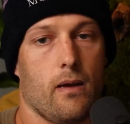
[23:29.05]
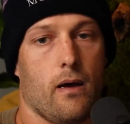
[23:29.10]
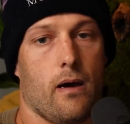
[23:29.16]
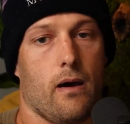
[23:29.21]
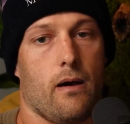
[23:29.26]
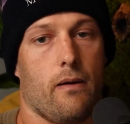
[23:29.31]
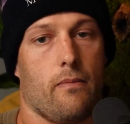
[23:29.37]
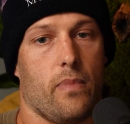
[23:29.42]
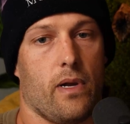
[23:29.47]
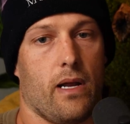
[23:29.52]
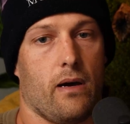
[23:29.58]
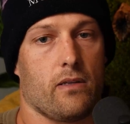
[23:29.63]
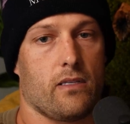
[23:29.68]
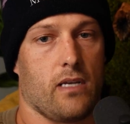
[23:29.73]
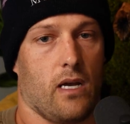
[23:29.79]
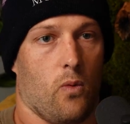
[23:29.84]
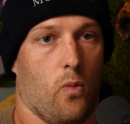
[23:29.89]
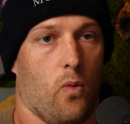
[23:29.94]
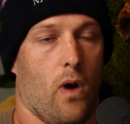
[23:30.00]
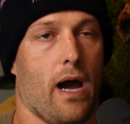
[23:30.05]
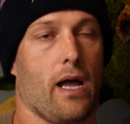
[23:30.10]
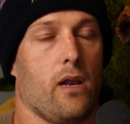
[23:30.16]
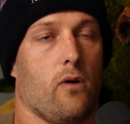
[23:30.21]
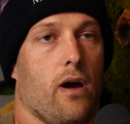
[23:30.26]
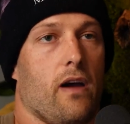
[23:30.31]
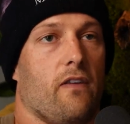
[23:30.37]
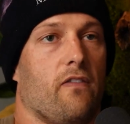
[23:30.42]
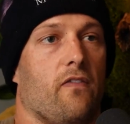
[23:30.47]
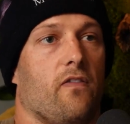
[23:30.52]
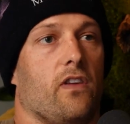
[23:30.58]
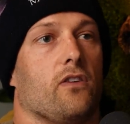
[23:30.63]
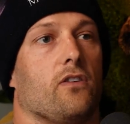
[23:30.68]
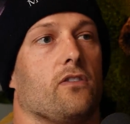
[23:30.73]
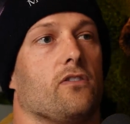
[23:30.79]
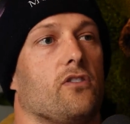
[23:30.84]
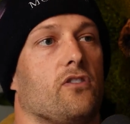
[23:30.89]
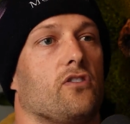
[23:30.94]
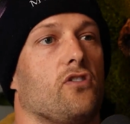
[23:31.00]
But I was like, why do I
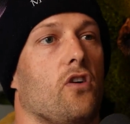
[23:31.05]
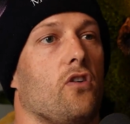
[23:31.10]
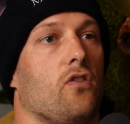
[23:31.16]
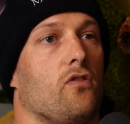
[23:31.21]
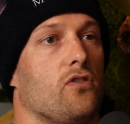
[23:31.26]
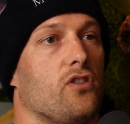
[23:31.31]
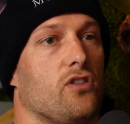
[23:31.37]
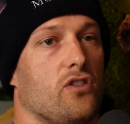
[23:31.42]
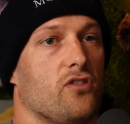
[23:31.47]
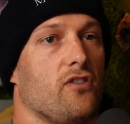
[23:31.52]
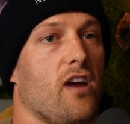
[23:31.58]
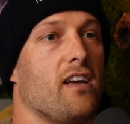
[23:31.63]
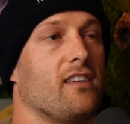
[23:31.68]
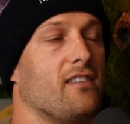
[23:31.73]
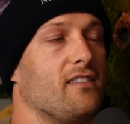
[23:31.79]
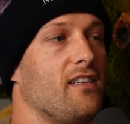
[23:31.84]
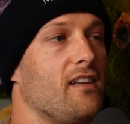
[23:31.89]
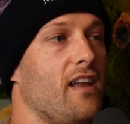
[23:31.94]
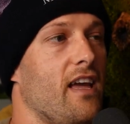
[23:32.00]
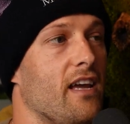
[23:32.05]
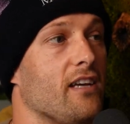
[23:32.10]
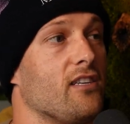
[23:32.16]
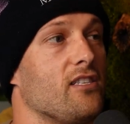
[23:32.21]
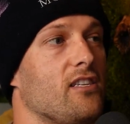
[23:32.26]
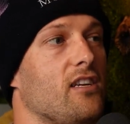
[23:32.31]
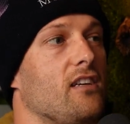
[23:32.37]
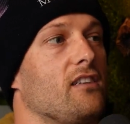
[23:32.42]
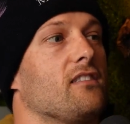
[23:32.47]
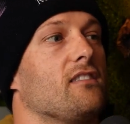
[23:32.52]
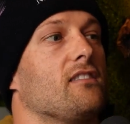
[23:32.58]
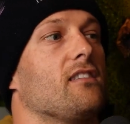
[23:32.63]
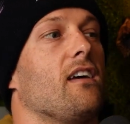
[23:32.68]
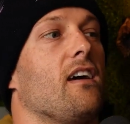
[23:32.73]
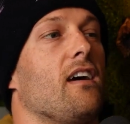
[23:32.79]
feel so stressed and anxious?